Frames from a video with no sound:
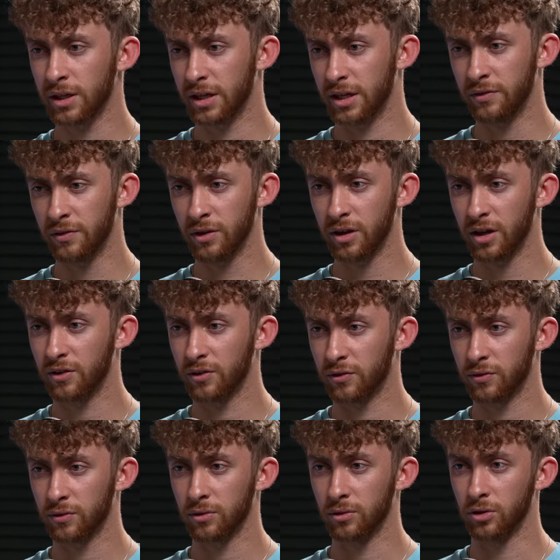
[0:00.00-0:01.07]
Even
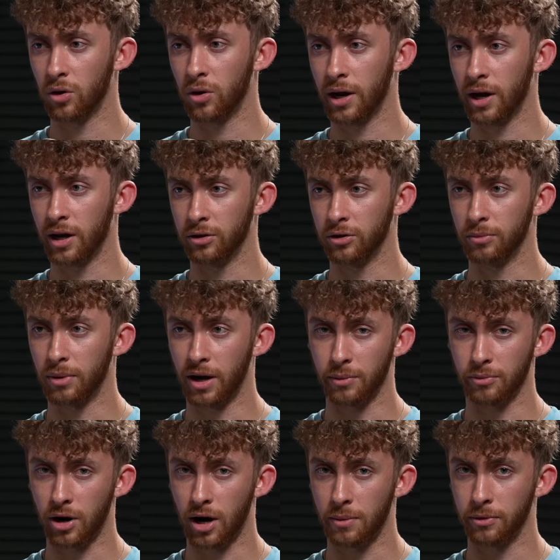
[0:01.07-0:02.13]
if you go ahead and you buy a
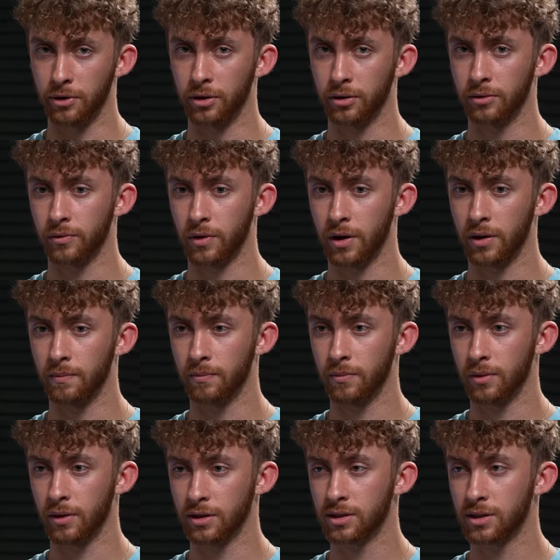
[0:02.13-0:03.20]
property, right?
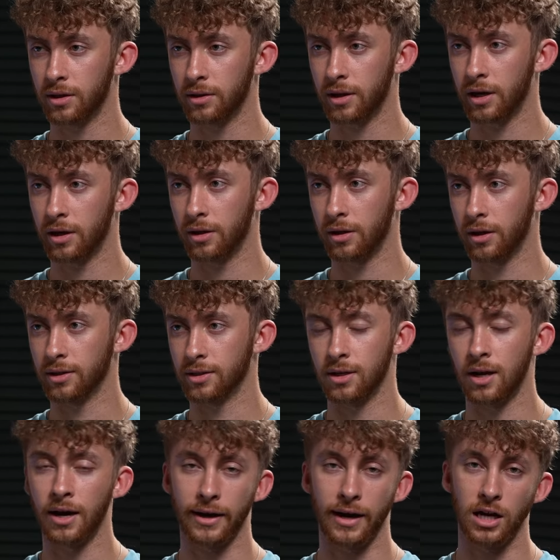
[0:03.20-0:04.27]
Let's say that it's
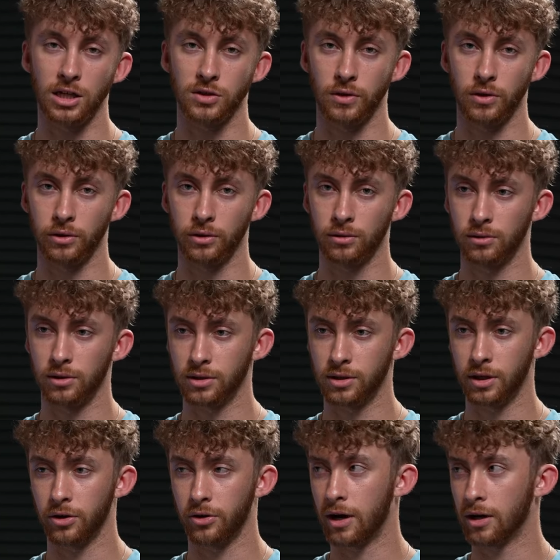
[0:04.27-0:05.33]
not cash flowing. Let's
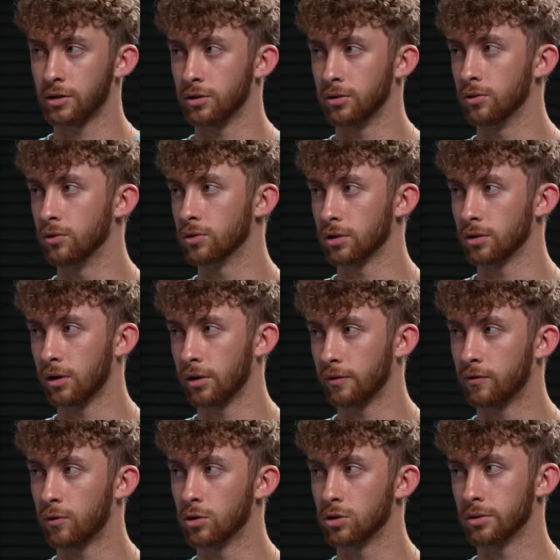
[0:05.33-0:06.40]
say you're actually losing like
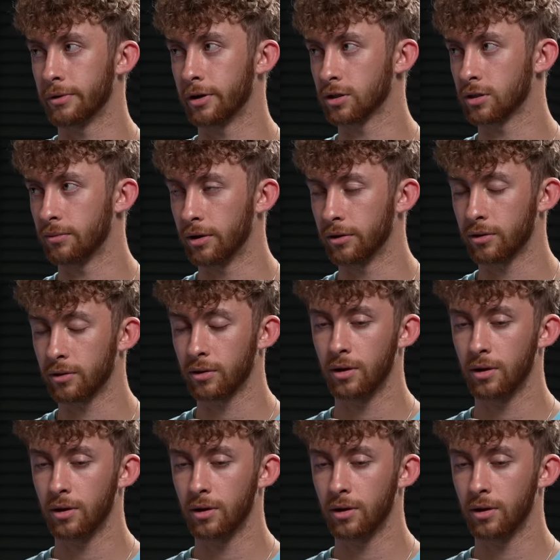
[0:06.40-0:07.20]
$400 a month.